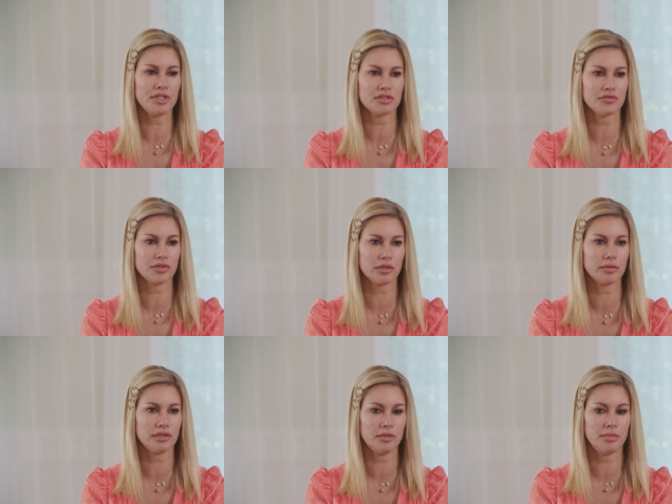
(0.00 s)
as
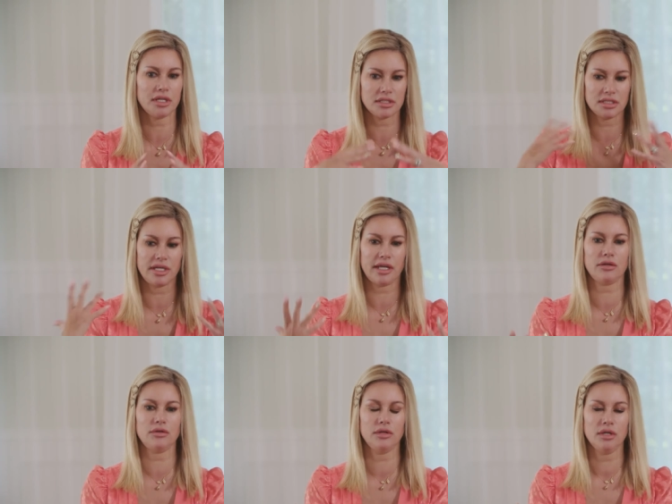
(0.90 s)
frequently because
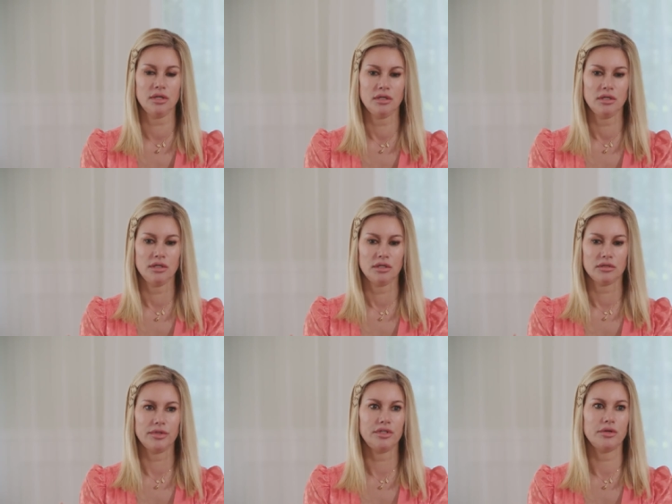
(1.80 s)
now
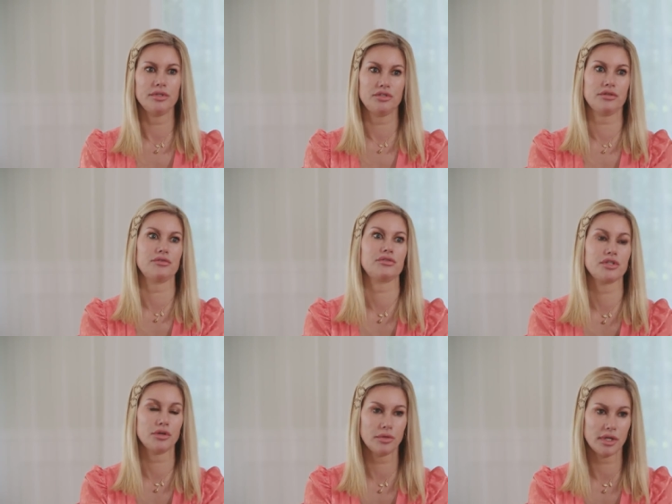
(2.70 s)
we know each other
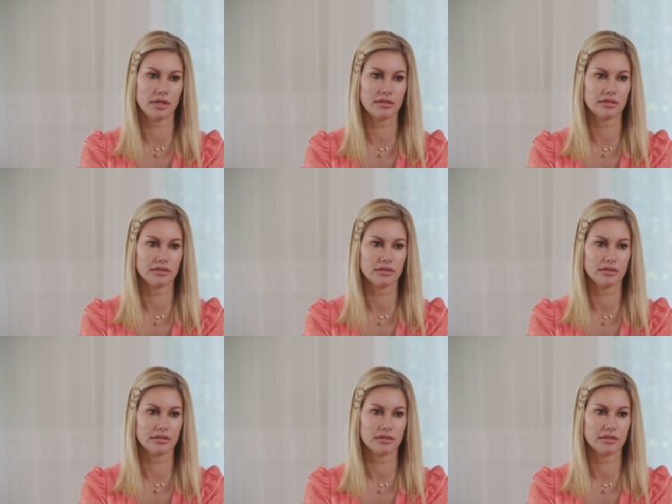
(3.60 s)
so well.